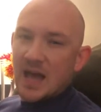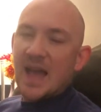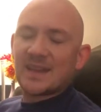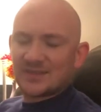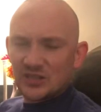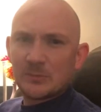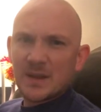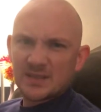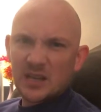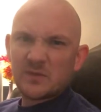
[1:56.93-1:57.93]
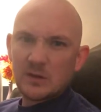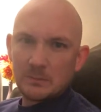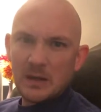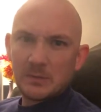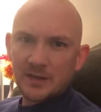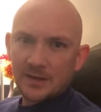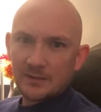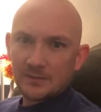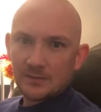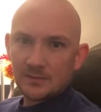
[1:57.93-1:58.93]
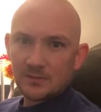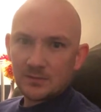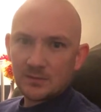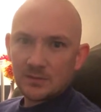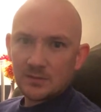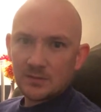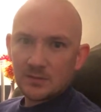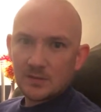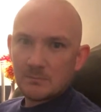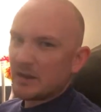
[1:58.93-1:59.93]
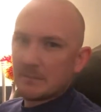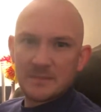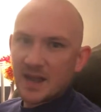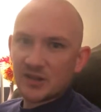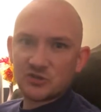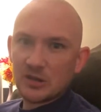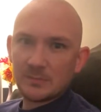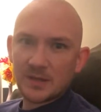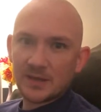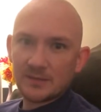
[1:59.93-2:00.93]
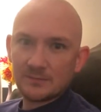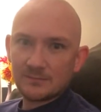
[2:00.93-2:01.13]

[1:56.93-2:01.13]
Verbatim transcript: I consider myself a Republican but I'm not a Trumplican.